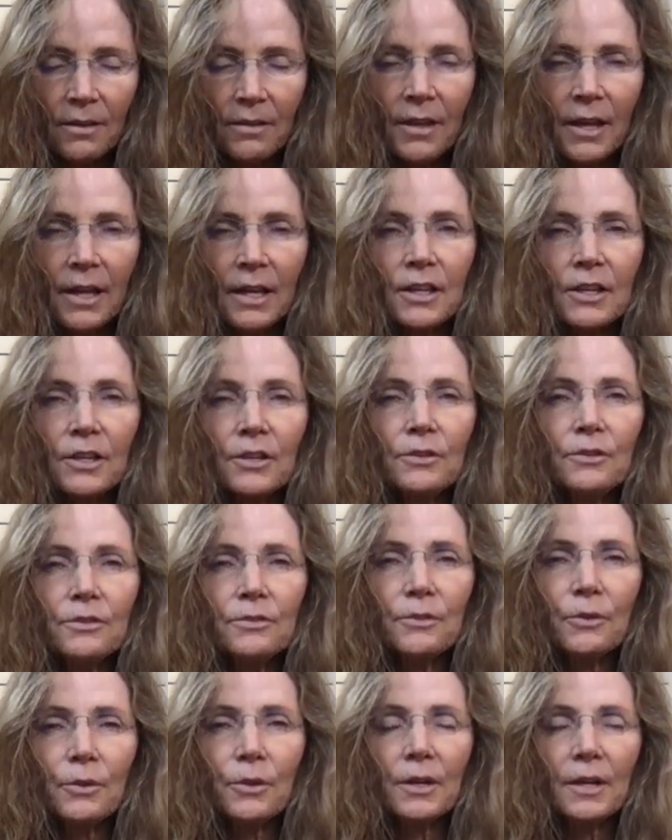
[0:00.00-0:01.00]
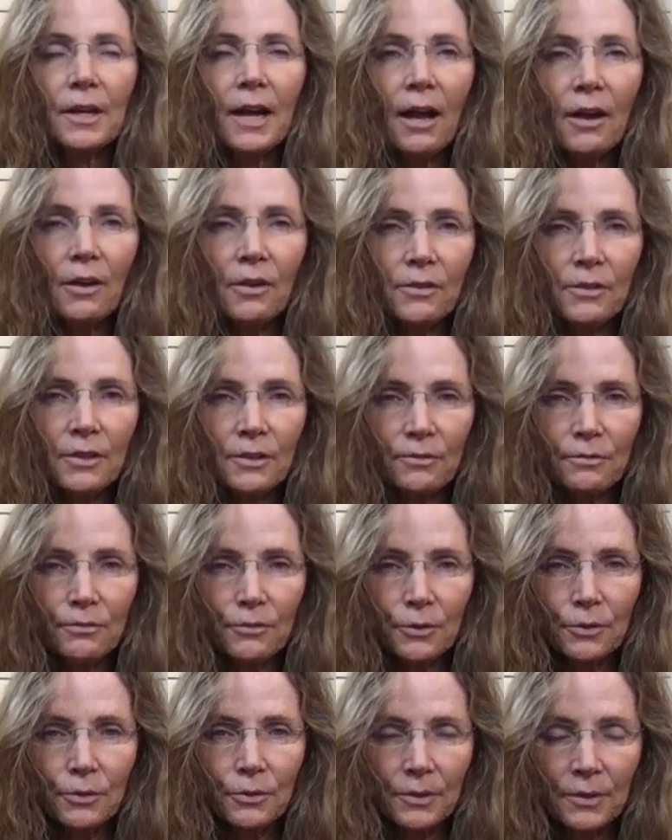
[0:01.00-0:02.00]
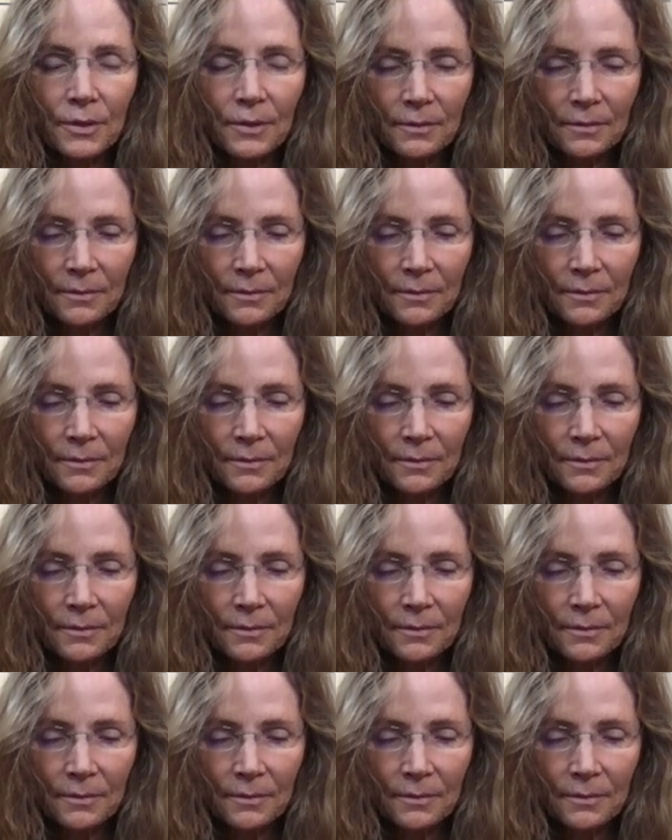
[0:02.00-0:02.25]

Thank you for healthy food.